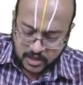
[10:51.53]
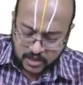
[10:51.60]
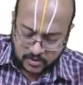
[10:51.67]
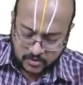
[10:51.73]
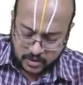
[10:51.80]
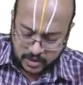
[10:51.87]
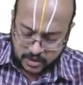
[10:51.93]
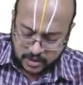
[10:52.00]

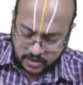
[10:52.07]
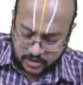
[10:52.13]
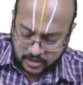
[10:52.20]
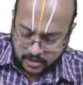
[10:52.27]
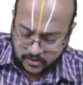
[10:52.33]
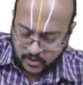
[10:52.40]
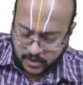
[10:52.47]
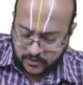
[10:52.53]
Okay, here
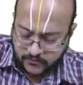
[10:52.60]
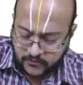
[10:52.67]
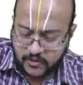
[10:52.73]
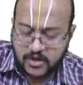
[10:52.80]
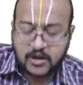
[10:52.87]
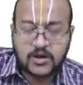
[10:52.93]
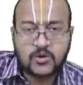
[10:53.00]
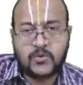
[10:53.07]
you have
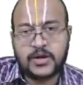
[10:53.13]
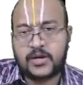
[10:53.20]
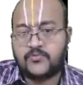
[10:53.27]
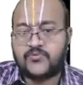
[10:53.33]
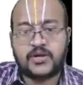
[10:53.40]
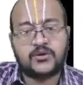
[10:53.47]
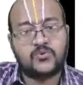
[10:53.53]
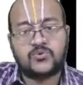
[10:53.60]

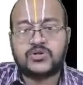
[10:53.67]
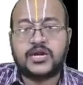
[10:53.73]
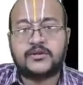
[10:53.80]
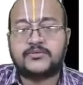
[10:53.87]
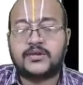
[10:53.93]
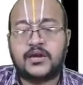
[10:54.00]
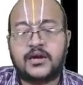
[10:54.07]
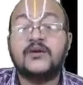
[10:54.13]
25 new
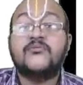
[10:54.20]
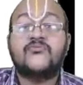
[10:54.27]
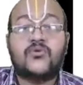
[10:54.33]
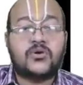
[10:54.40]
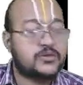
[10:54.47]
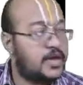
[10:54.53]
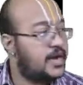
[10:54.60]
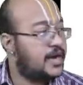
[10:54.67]
shares.
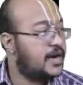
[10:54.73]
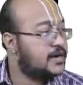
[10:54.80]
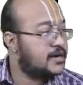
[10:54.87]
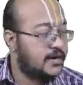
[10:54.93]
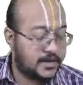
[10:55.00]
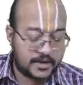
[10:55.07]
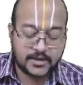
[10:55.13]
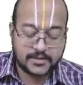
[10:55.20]
For
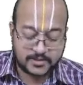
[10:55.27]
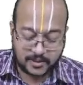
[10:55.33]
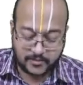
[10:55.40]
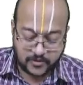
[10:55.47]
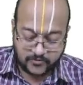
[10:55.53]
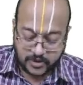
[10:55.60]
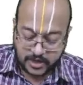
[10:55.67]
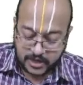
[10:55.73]
that is
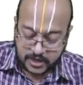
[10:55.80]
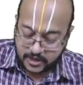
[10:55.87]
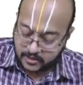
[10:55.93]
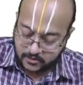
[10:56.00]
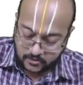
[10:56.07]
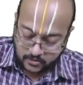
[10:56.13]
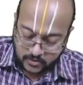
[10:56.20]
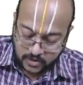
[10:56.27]
coming free.
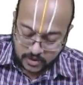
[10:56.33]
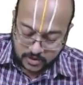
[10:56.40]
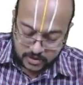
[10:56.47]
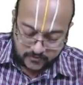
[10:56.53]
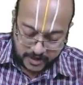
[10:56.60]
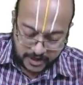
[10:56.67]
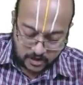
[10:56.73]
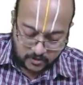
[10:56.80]
No, the
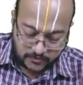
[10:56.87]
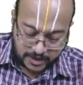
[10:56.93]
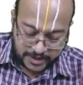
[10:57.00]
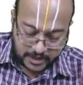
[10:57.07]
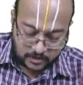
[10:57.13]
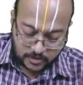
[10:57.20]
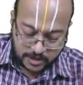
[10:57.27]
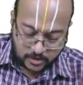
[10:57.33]
value of
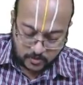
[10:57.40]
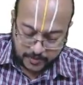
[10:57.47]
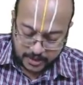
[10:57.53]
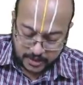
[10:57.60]
right you need to pay.